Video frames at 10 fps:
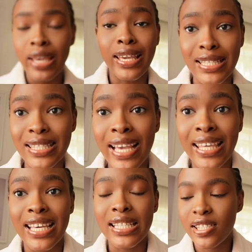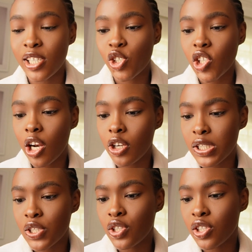Yes, it's the
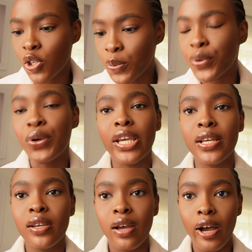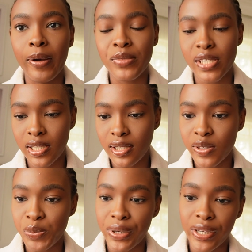Charlotte Tilbury setting
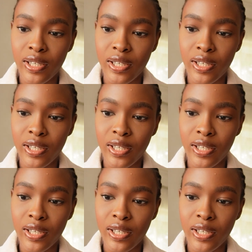spray.